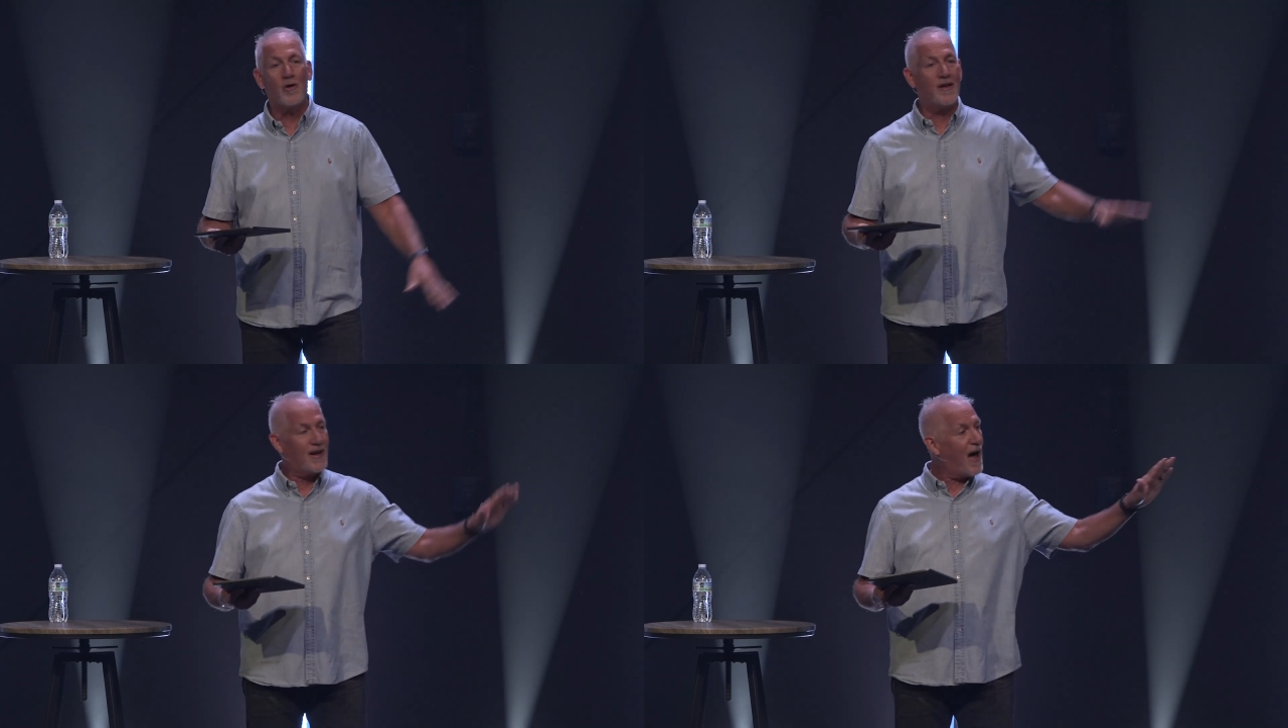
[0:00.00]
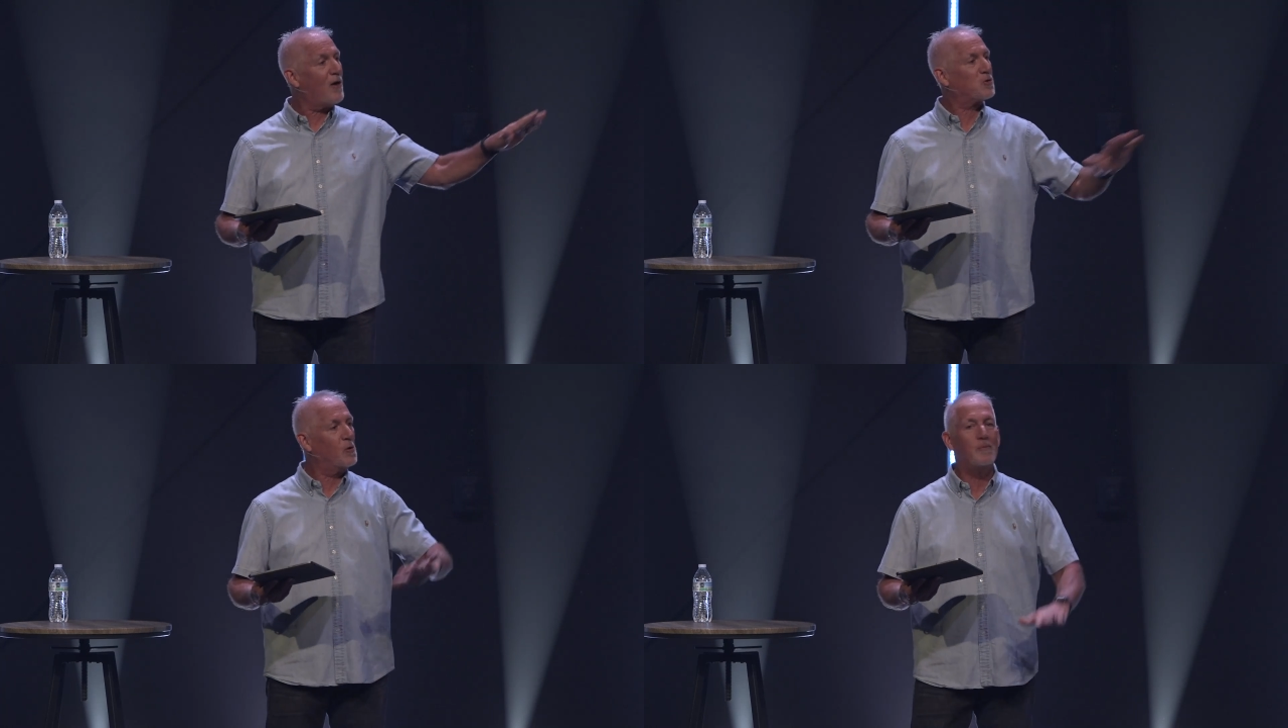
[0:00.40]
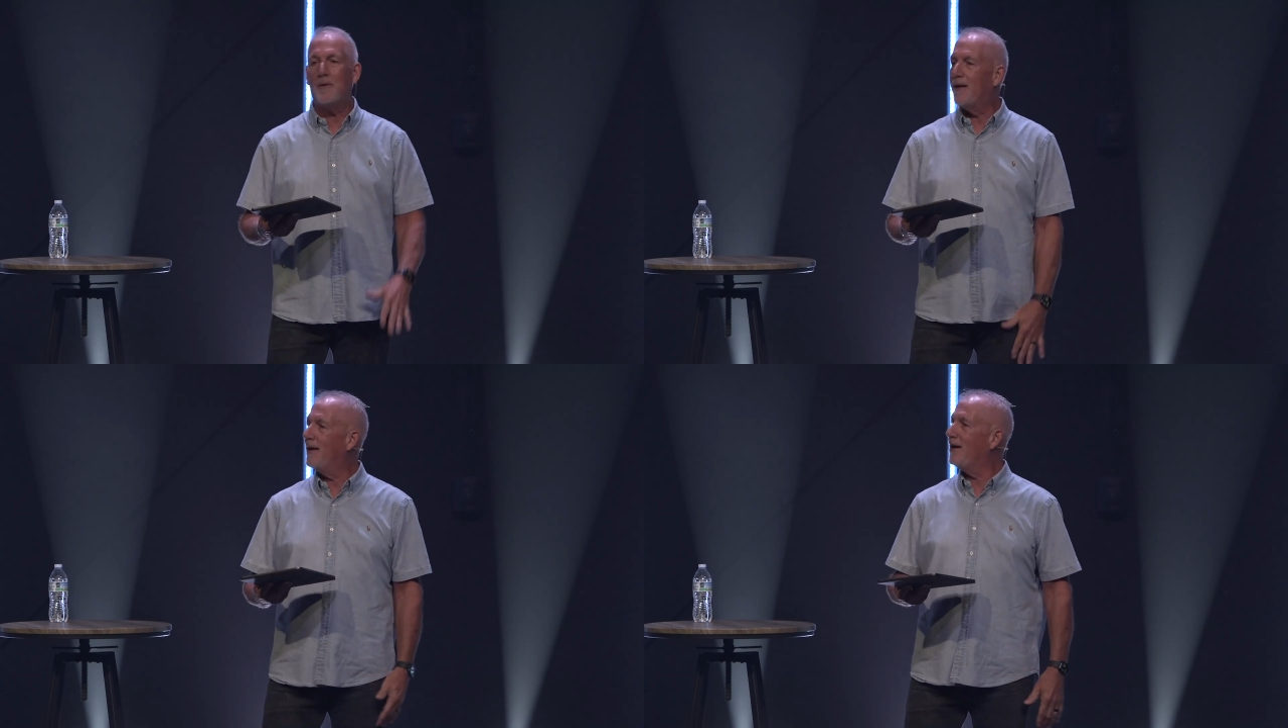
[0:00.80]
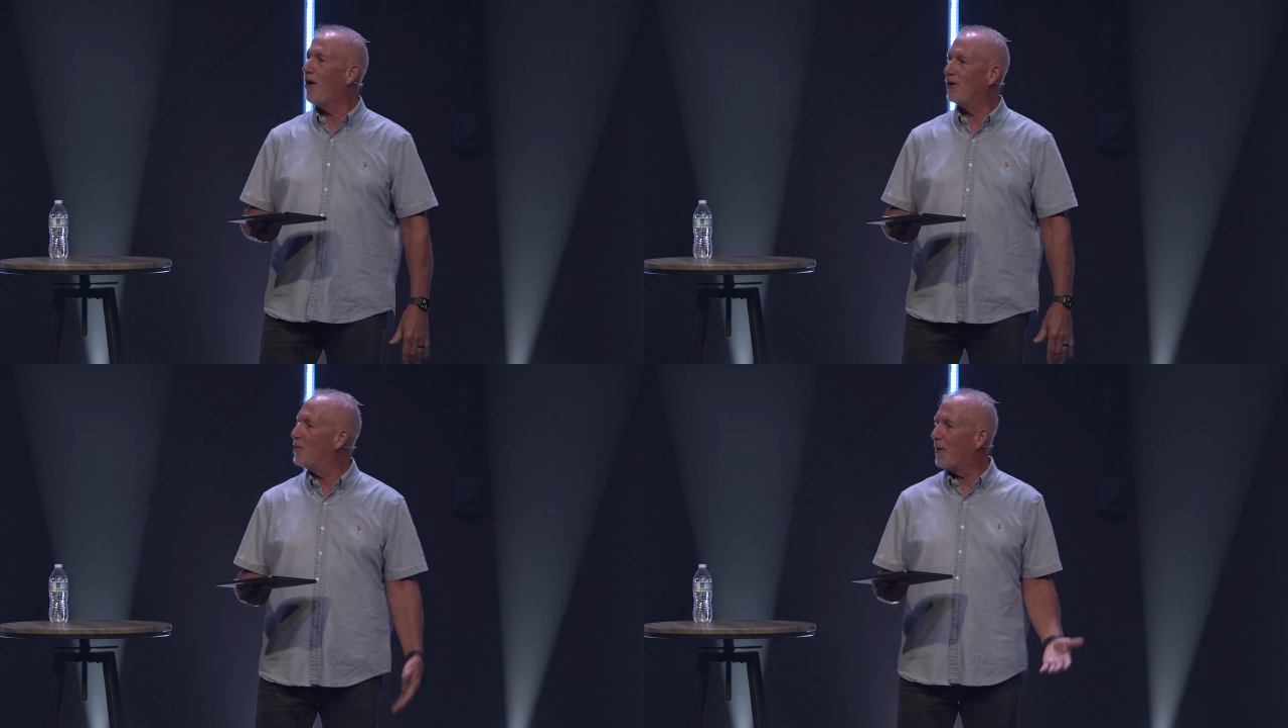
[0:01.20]
that gals wouldn't be hitting
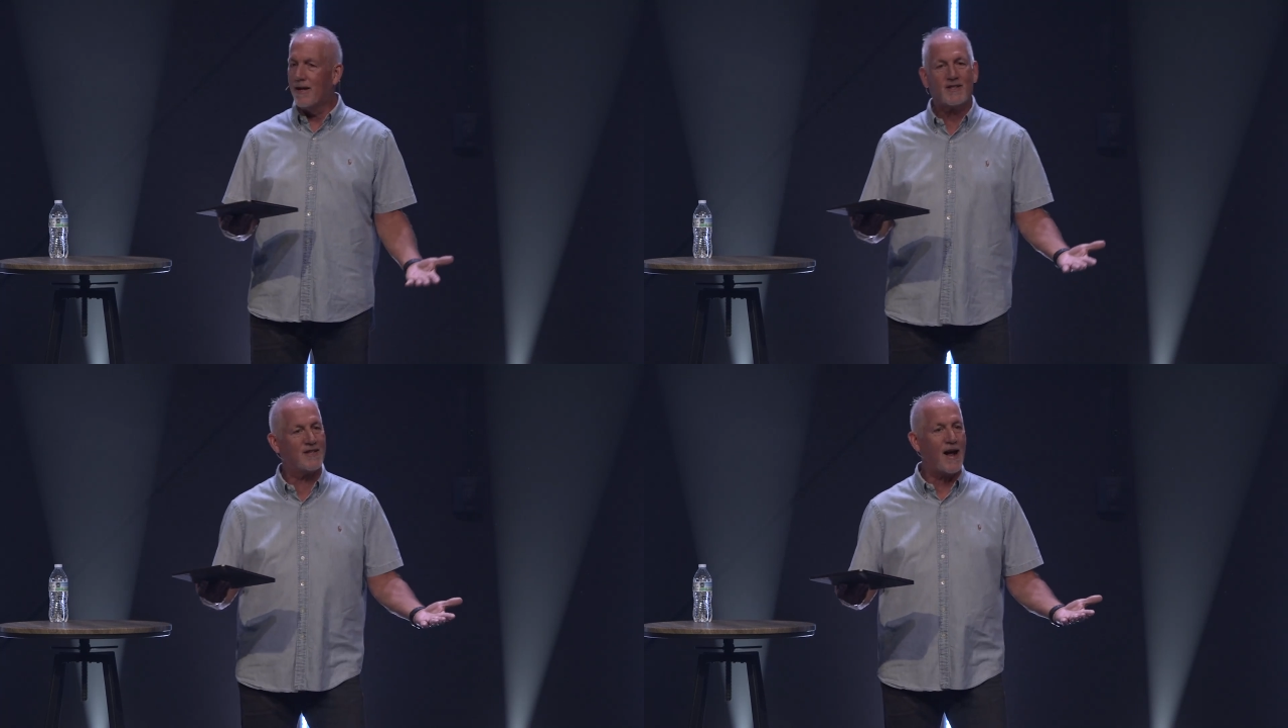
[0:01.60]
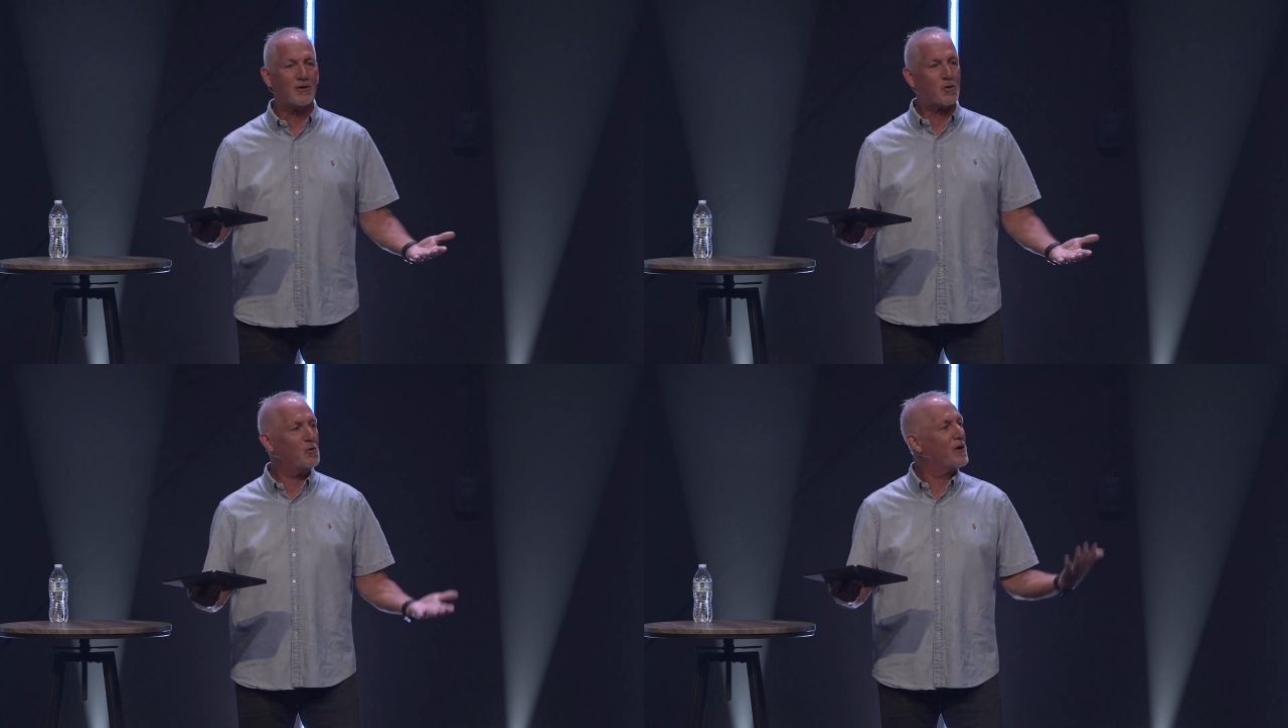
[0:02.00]
on you, but it's not true.